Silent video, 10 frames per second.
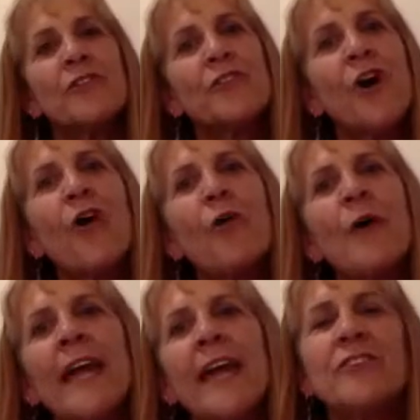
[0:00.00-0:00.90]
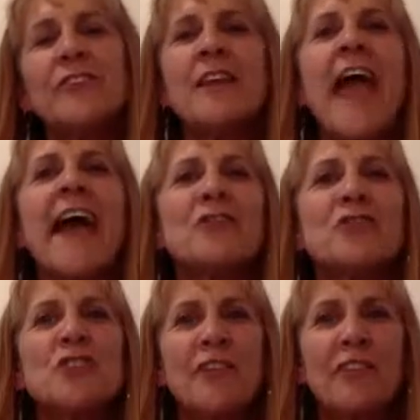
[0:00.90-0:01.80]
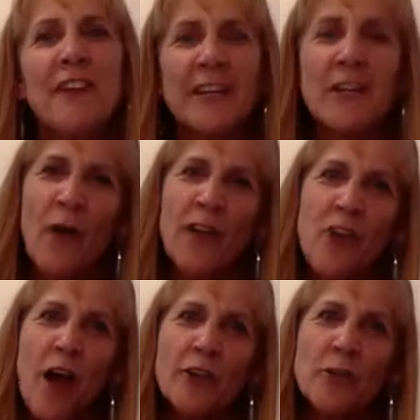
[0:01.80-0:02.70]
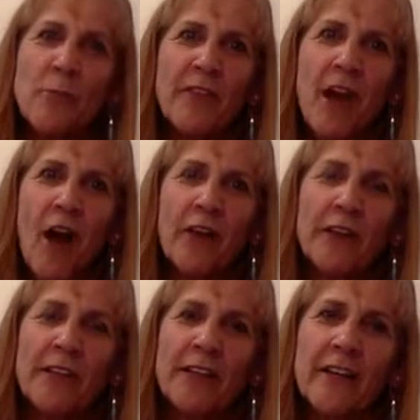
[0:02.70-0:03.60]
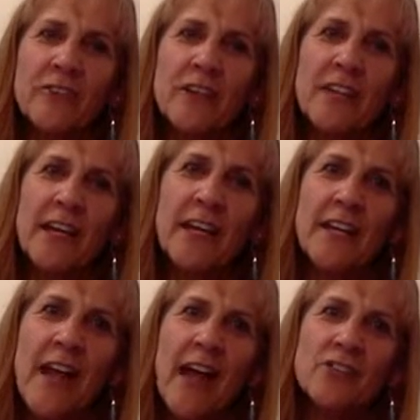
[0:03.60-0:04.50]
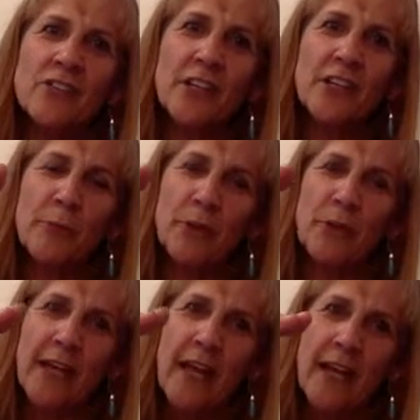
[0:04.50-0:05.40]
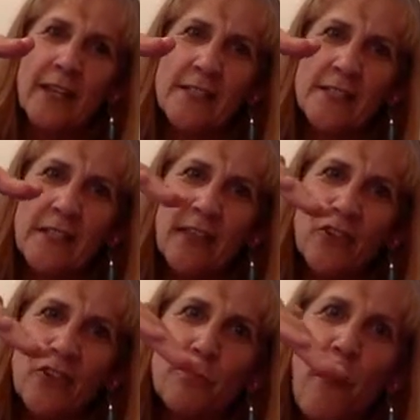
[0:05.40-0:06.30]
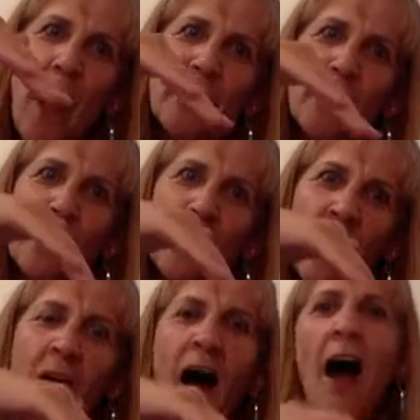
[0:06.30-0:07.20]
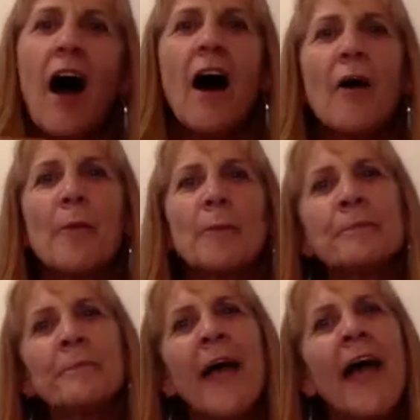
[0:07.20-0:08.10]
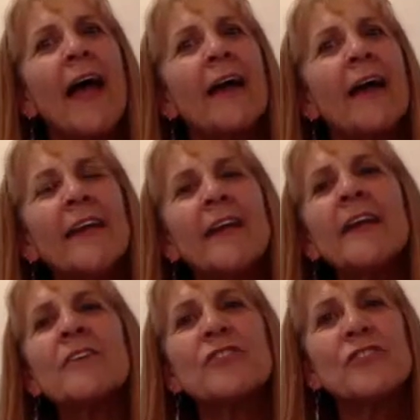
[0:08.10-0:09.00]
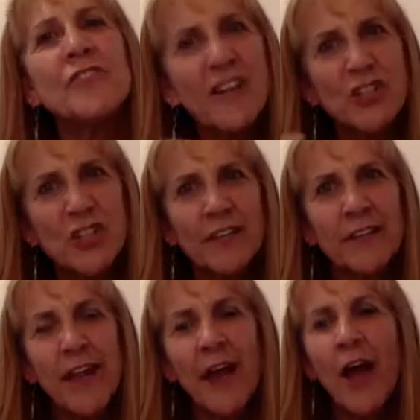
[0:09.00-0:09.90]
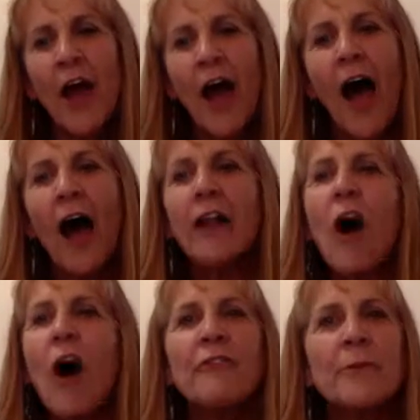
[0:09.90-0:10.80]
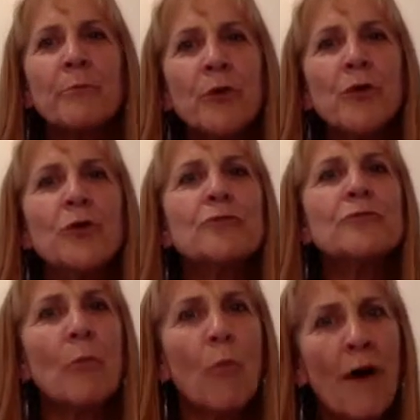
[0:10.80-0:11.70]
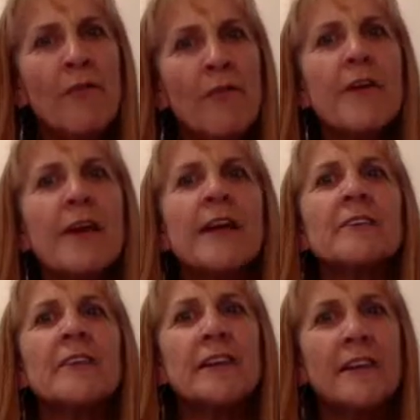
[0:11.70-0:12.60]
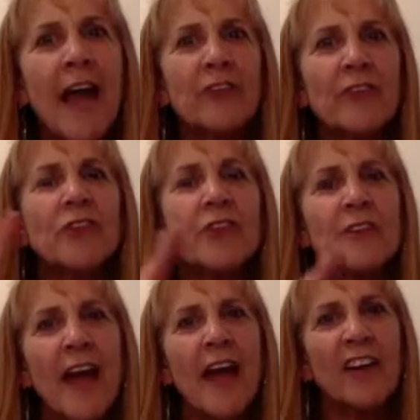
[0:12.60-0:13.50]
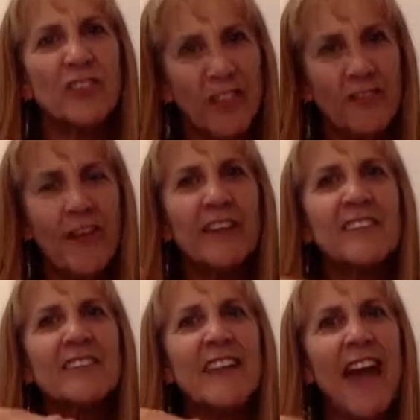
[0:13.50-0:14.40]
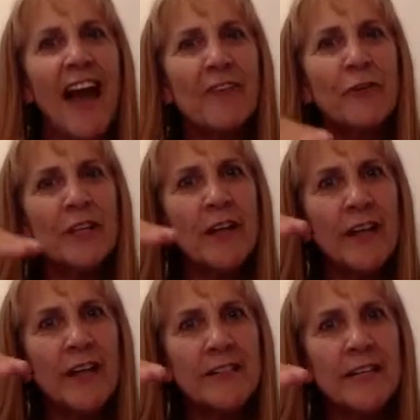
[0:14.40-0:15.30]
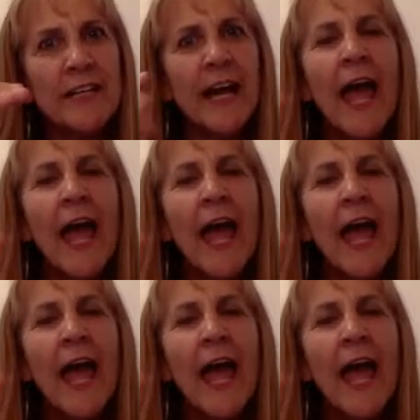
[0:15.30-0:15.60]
So it's an energy thing. You know, I talked about the arc: listen, connect, communicate, inspire. Um, and in a session, I'll often move from one thing to the next in that scaffolding idea,